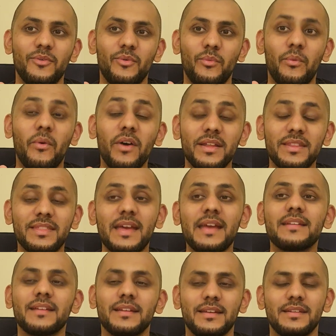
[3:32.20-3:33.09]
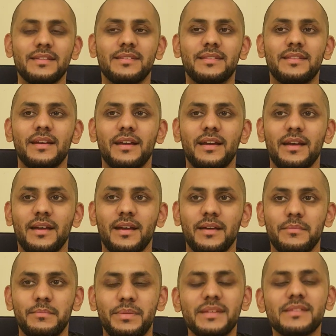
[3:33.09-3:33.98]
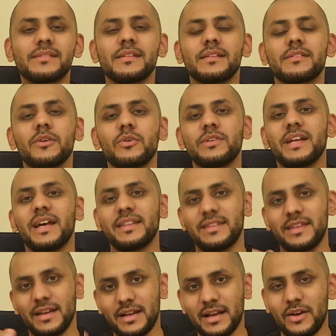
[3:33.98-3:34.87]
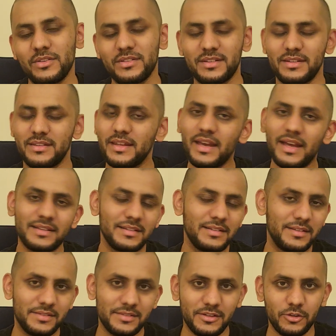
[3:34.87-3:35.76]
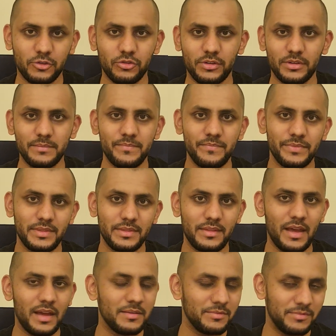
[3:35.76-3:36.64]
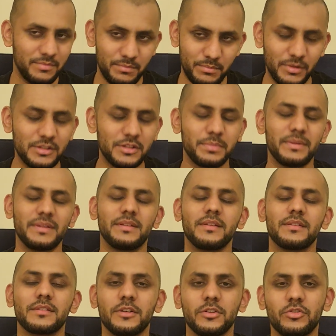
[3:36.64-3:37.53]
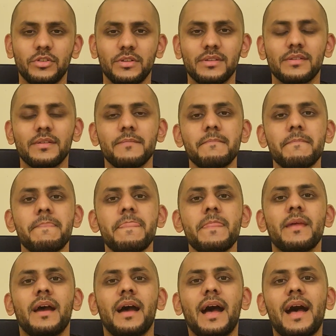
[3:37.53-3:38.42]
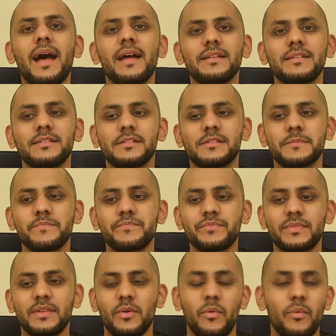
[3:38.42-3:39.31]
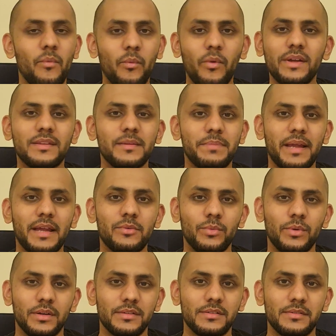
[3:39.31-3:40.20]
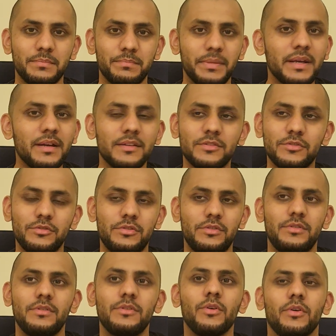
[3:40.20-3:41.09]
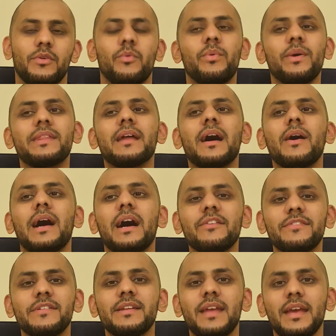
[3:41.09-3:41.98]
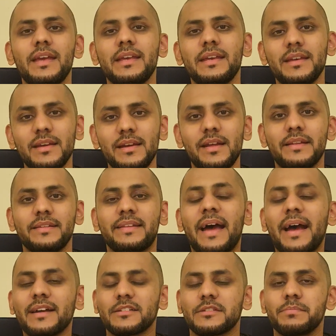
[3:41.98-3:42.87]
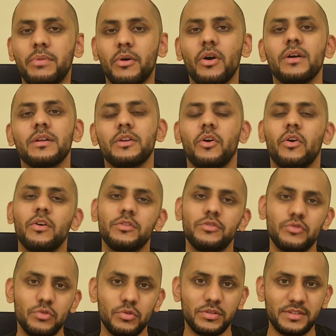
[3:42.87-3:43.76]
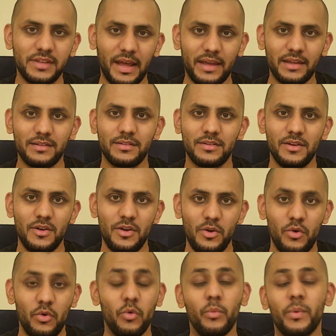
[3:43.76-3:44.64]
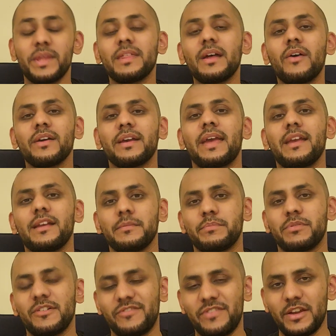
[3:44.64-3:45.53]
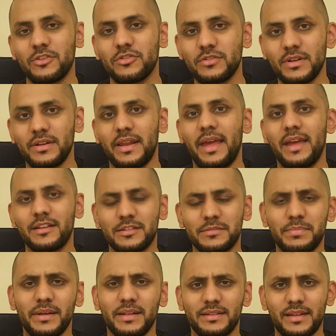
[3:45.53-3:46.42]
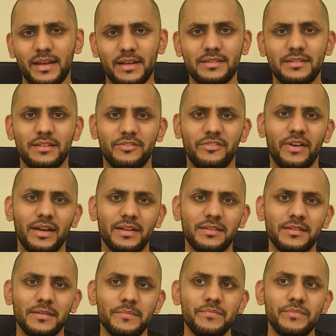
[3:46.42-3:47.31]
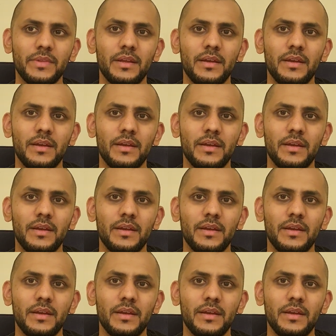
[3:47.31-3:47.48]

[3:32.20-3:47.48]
What they done is the business owner and the accountant, they had a discussion. They had multiple discussions. And what the plan was, because look, without having a tax partner on your side, or without getting professional expert tax advice,